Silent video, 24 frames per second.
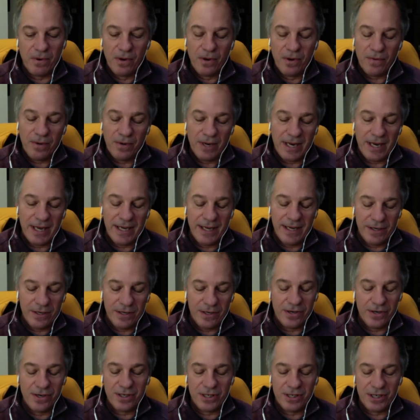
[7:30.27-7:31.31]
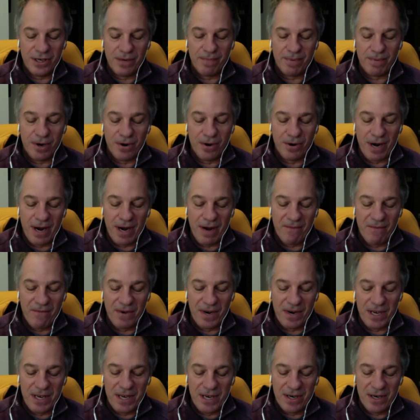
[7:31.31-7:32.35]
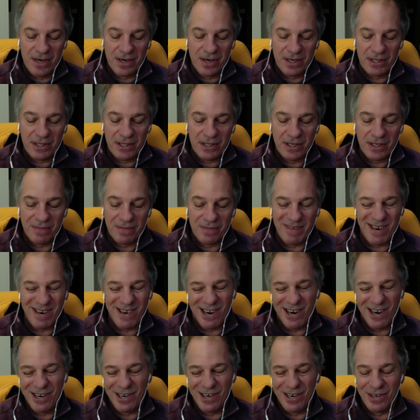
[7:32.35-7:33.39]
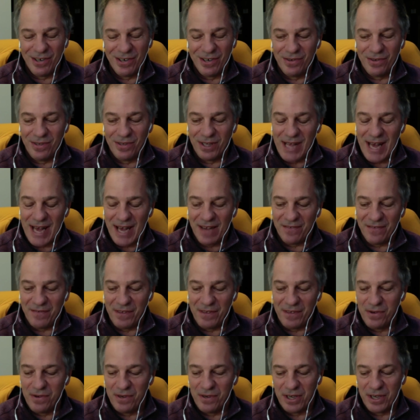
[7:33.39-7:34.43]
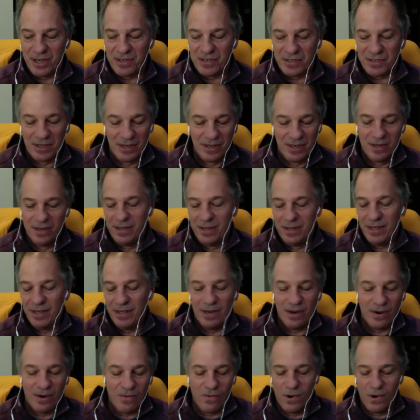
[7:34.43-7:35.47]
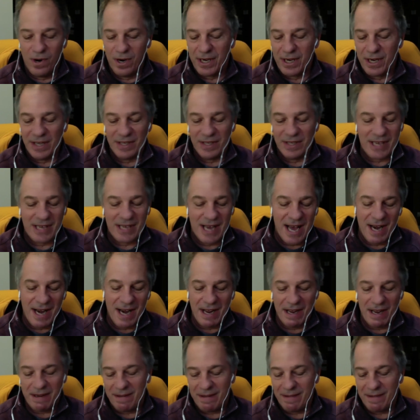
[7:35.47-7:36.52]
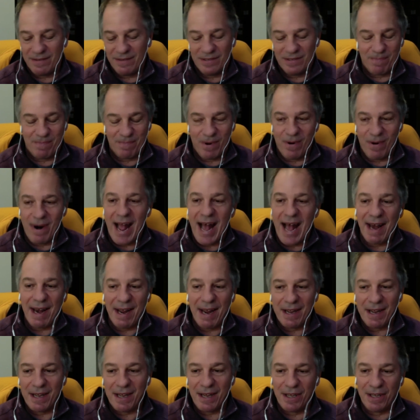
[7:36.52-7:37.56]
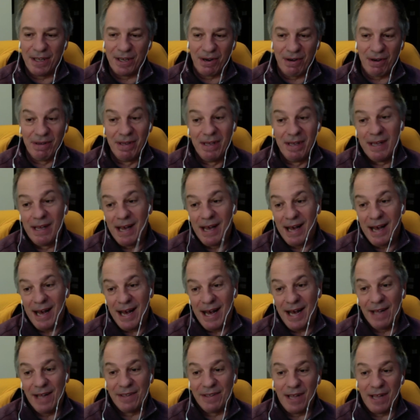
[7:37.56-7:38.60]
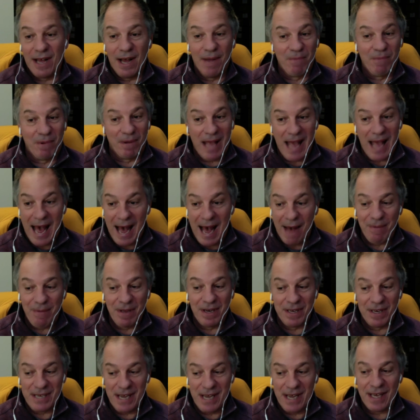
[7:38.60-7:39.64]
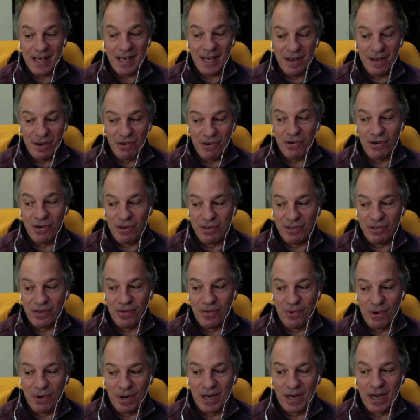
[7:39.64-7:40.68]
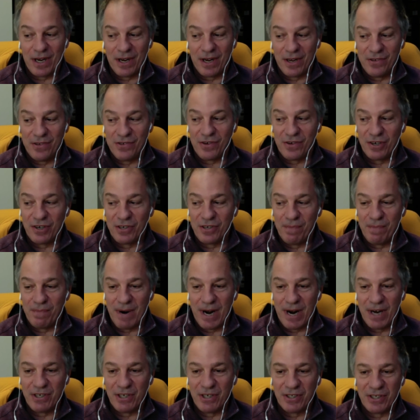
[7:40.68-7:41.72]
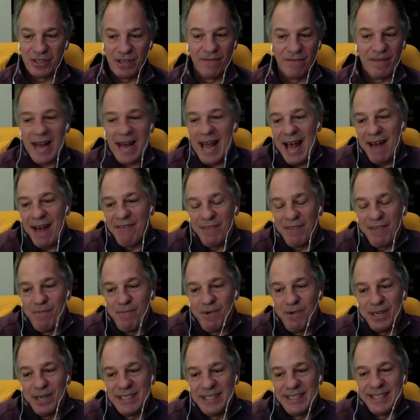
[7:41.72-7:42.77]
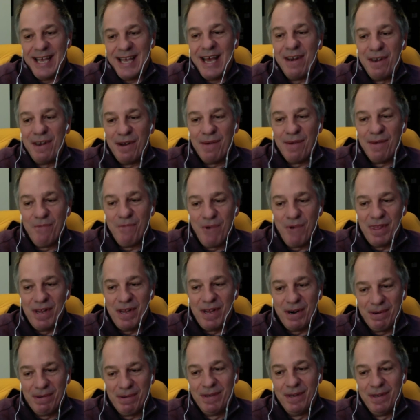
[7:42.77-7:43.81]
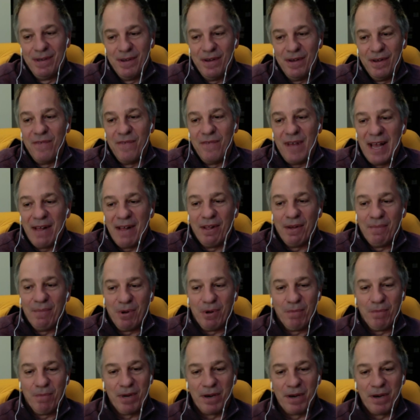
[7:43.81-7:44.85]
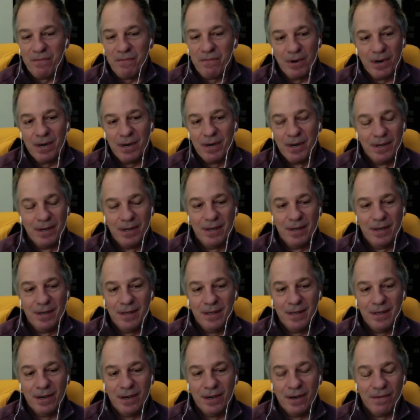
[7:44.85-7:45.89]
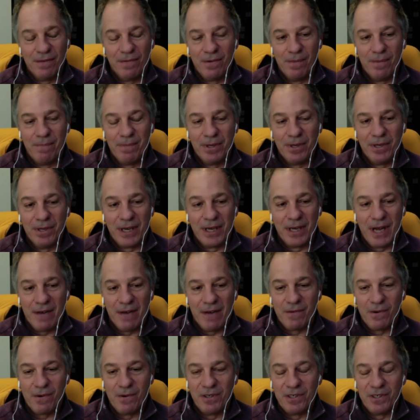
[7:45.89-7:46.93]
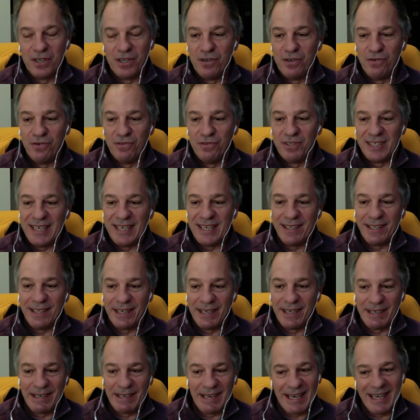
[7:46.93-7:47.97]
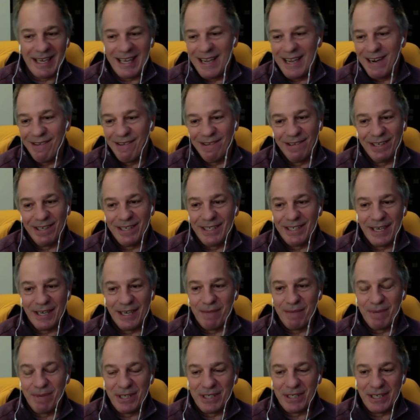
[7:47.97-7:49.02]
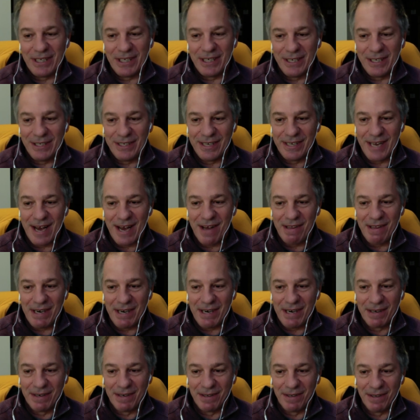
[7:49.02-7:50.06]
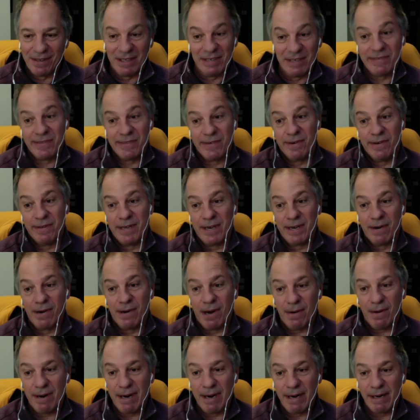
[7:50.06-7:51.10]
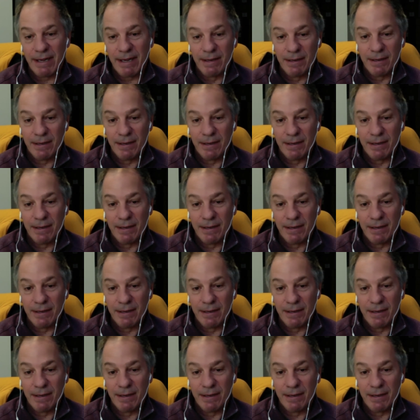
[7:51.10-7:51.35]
We had an internship program for years. It's been harder to do the last few because, work is kind of sporadic, I'm happy to take interns to work on construction projects if I have somewhere to send them when they're available. But if we're building a golf course in New Zealand, I can't really take a bunch of kids down there unless they're there already.